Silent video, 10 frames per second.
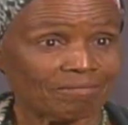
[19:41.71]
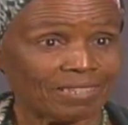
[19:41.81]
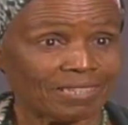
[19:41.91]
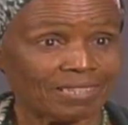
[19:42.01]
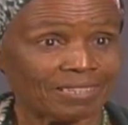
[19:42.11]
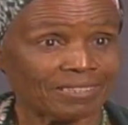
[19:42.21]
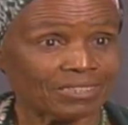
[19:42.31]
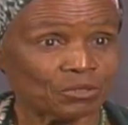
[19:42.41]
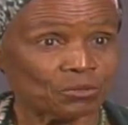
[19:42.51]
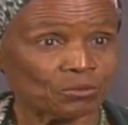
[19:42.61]

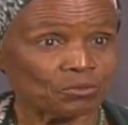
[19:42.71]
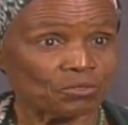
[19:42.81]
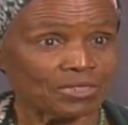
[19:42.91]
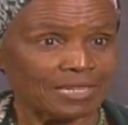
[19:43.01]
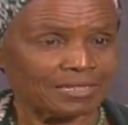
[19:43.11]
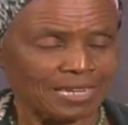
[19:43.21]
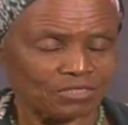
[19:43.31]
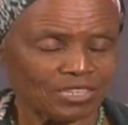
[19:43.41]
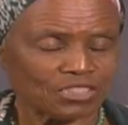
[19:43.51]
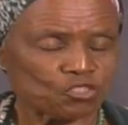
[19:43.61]

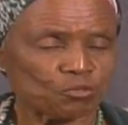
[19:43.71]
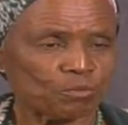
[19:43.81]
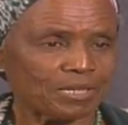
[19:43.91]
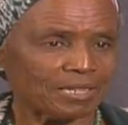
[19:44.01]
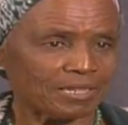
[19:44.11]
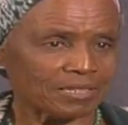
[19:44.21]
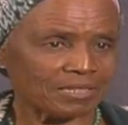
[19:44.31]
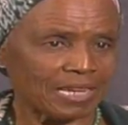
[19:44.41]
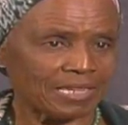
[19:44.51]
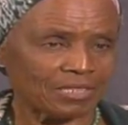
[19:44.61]
That should be a
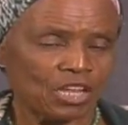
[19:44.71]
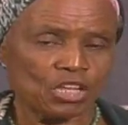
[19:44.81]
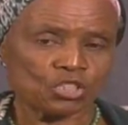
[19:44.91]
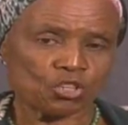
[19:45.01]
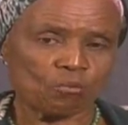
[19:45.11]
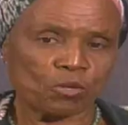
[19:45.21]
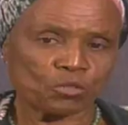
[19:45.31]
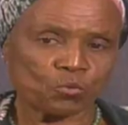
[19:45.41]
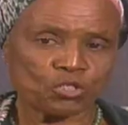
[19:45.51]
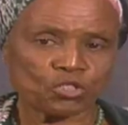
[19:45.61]
sign. Someone
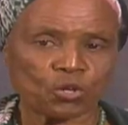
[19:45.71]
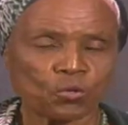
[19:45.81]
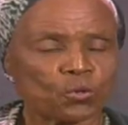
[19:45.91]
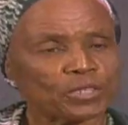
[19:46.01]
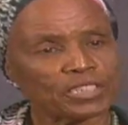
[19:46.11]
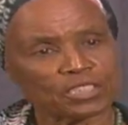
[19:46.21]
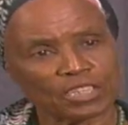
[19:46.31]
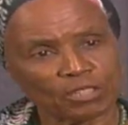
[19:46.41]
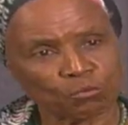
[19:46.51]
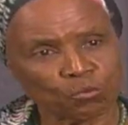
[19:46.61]
who is now going into
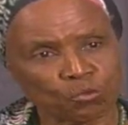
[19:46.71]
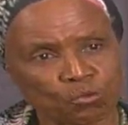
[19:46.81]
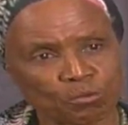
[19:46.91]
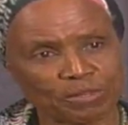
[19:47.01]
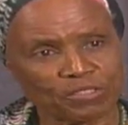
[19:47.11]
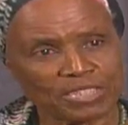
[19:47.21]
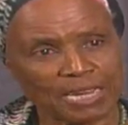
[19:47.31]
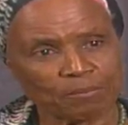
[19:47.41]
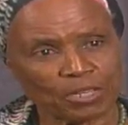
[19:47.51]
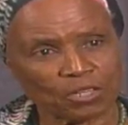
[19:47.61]
their room every
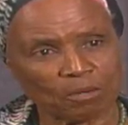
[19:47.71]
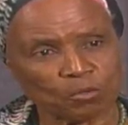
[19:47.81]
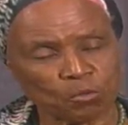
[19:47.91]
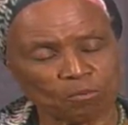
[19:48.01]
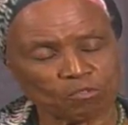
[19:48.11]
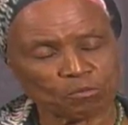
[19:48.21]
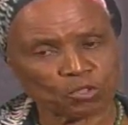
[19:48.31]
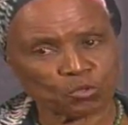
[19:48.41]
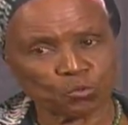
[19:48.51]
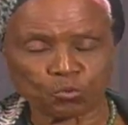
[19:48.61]
time they come home from
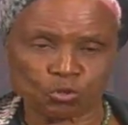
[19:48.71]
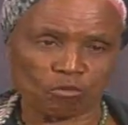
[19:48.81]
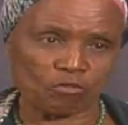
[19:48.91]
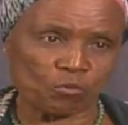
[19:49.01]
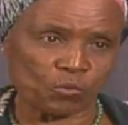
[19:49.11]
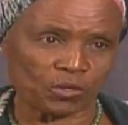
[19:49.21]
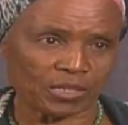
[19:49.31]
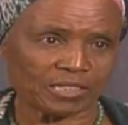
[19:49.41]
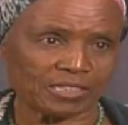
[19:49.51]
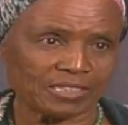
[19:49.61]
school or from
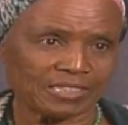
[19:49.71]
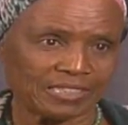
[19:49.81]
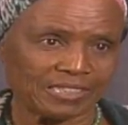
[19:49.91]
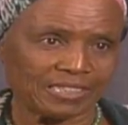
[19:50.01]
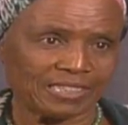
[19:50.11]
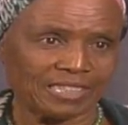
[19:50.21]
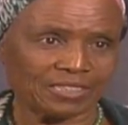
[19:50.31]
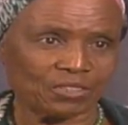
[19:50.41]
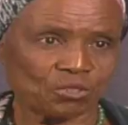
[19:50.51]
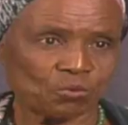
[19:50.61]
work
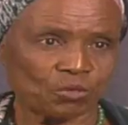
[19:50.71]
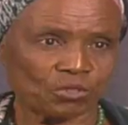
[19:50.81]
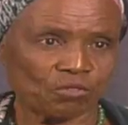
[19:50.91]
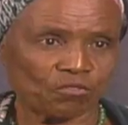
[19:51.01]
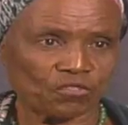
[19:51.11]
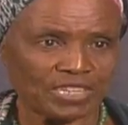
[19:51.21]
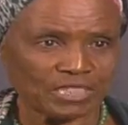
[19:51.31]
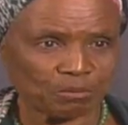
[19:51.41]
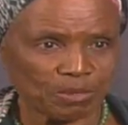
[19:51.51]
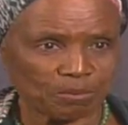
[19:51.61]
and doesn't want to
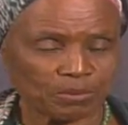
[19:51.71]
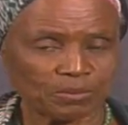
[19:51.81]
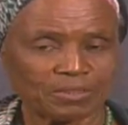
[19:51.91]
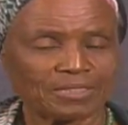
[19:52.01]
face people,